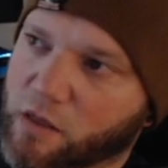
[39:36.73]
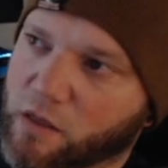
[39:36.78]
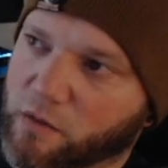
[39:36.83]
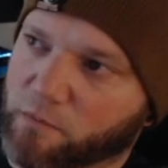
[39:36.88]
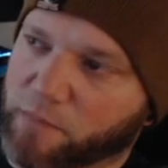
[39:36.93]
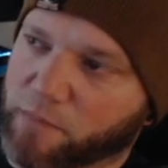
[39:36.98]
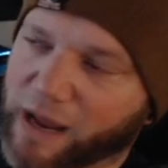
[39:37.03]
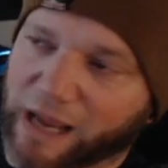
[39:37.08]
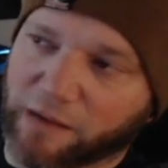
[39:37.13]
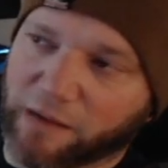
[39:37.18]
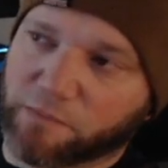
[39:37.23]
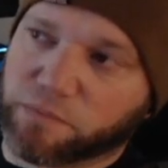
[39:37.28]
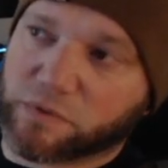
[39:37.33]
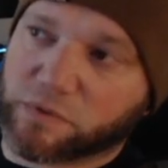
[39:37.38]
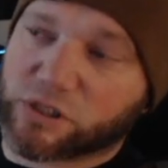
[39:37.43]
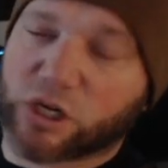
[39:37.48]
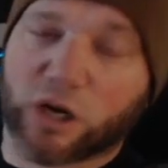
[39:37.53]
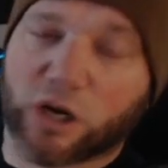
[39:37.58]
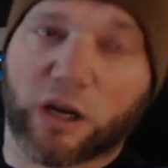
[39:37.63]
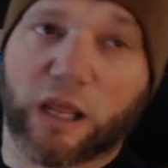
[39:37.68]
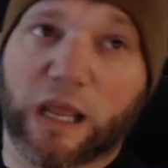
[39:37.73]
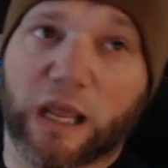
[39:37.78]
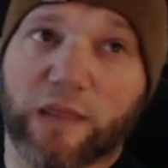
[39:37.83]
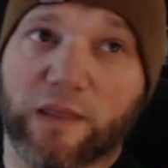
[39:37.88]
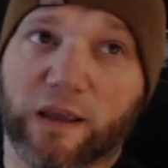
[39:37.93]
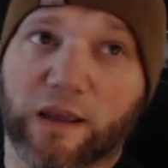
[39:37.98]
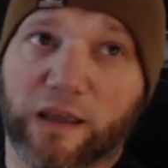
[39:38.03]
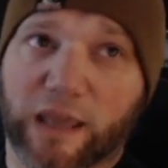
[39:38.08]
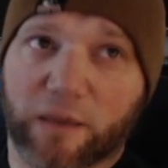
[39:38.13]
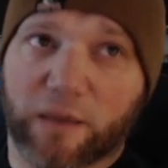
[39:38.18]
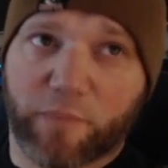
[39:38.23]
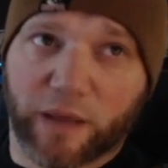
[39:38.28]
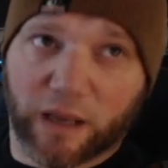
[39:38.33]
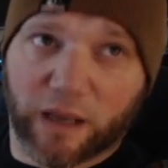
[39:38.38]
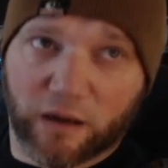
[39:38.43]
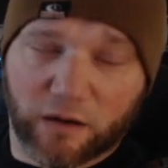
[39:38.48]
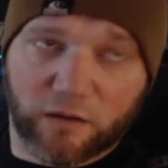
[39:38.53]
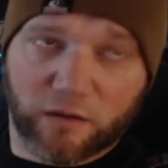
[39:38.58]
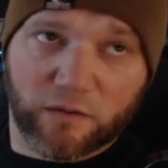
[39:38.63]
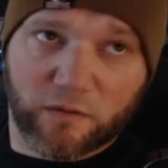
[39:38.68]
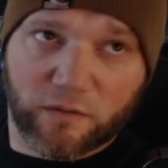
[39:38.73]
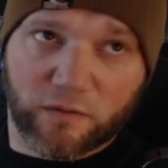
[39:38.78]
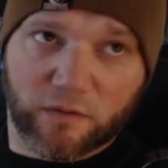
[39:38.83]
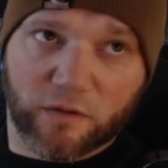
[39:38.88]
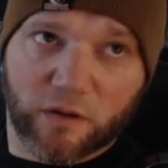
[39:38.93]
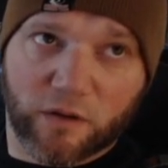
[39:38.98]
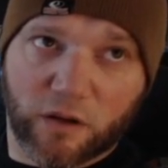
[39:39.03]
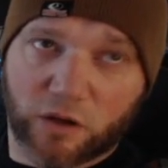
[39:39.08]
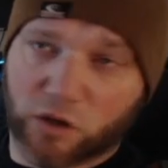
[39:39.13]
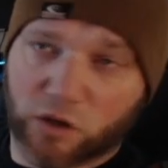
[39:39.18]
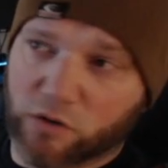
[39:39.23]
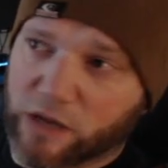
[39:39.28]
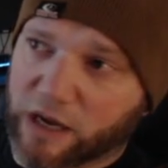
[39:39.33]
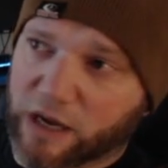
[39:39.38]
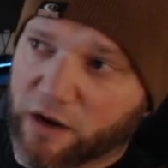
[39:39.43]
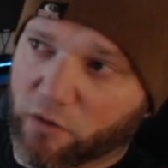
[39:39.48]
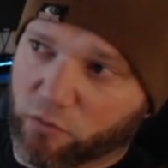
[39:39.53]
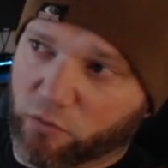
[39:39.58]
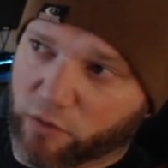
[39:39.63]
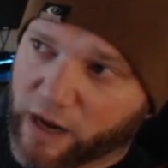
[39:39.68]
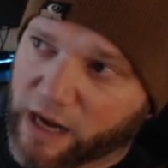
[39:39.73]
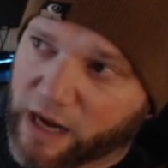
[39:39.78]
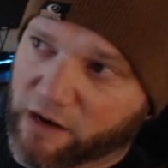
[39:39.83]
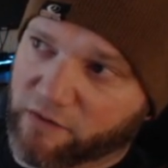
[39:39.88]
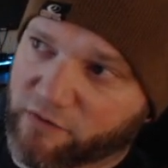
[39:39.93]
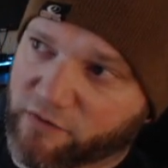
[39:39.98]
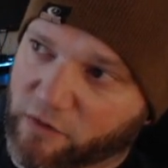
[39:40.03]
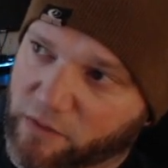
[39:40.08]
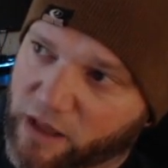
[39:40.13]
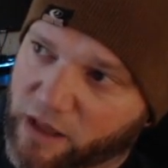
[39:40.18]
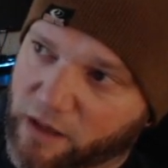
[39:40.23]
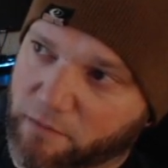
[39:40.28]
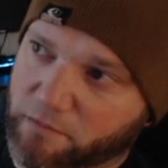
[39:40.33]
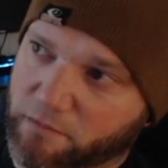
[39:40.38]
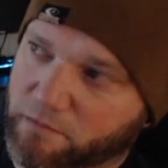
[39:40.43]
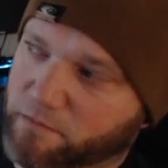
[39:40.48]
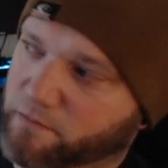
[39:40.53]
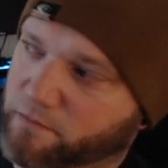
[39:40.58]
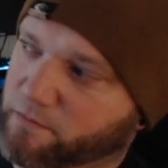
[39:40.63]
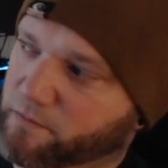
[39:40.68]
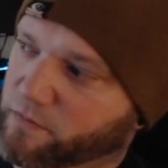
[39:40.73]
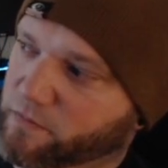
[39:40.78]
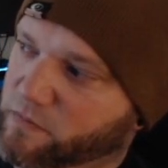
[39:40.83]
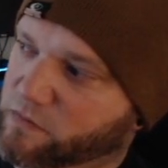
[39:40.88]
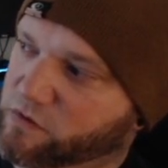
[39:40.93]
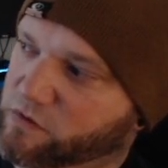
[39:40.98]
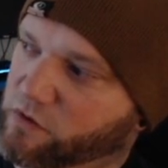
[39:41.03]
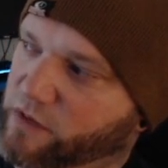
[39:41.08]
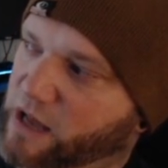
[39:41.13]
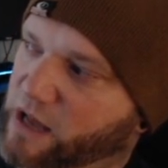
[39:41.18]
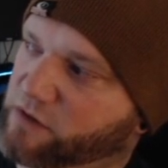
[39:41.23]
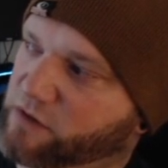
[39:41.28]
by turning in the Gibbon, you get a ring from him. So that's